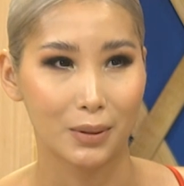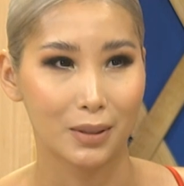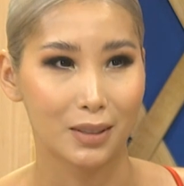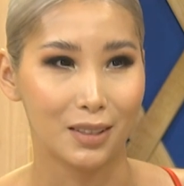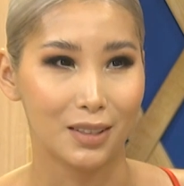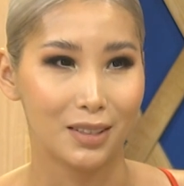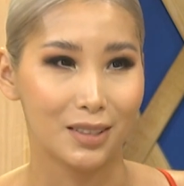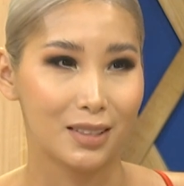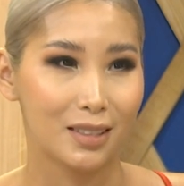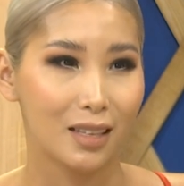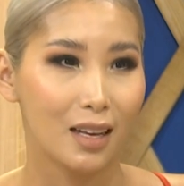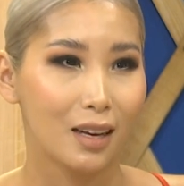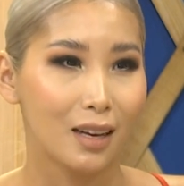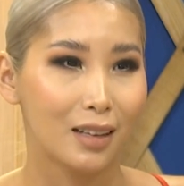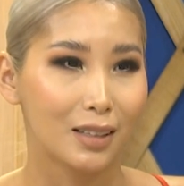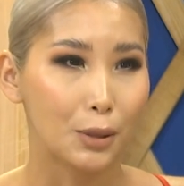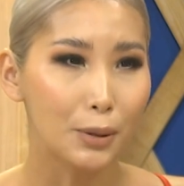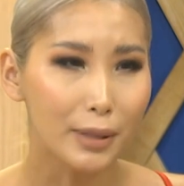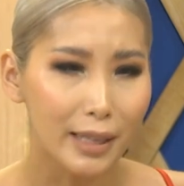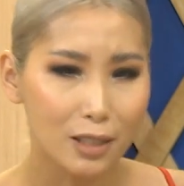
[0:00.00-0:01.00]
because
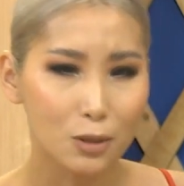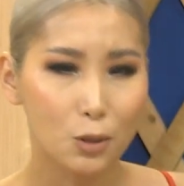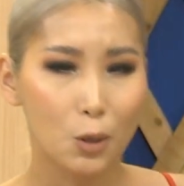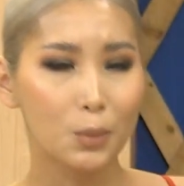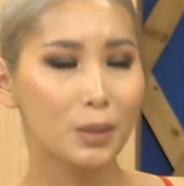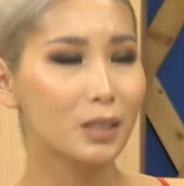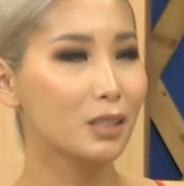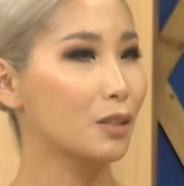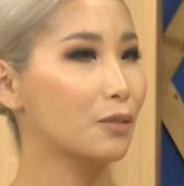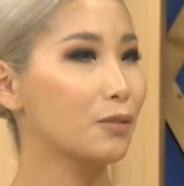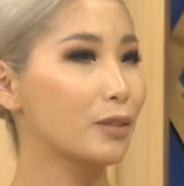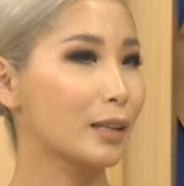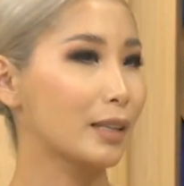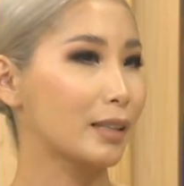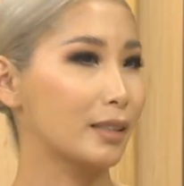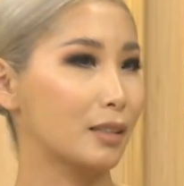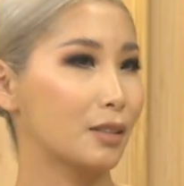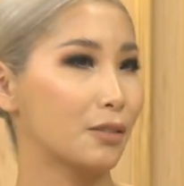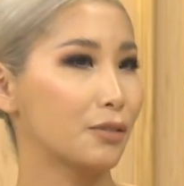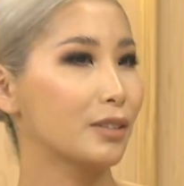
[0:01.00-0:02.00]
there were like so many
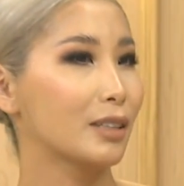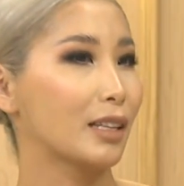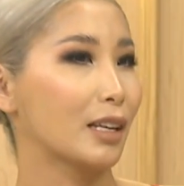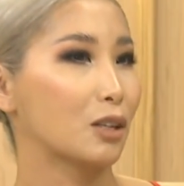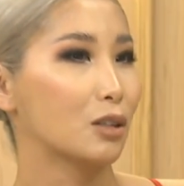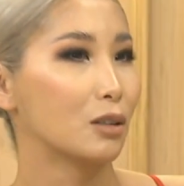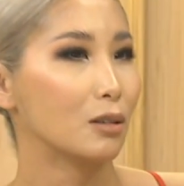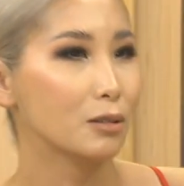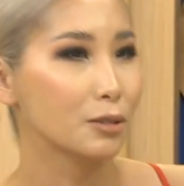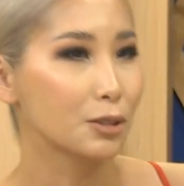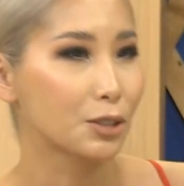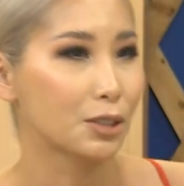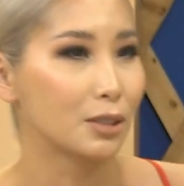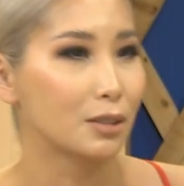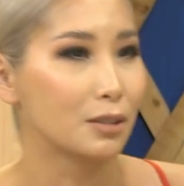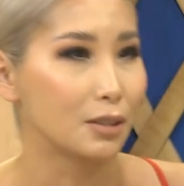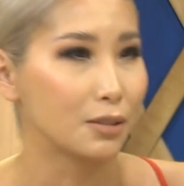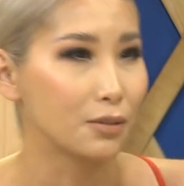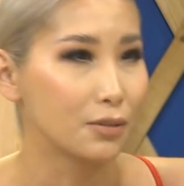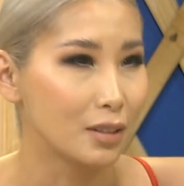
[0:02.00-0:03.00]
different like culture
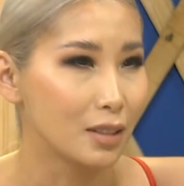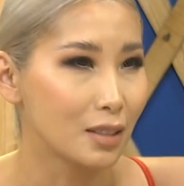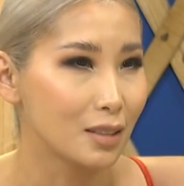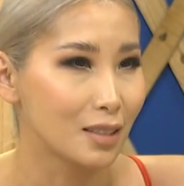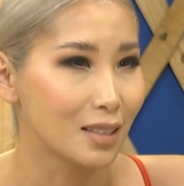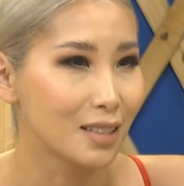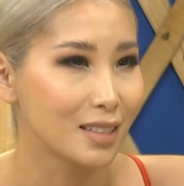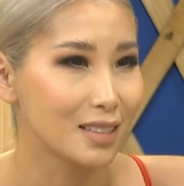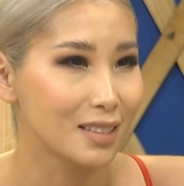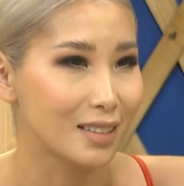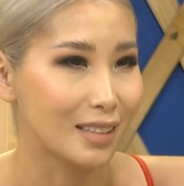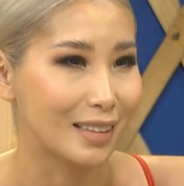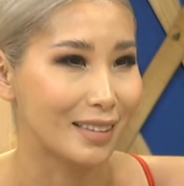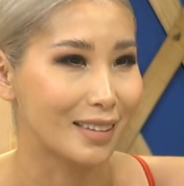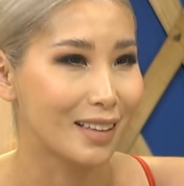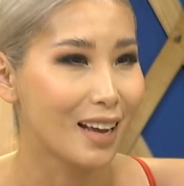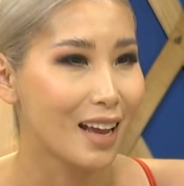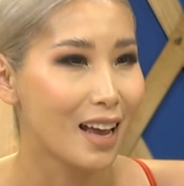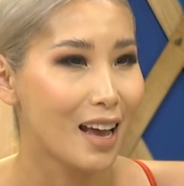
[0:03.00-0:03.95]
differences that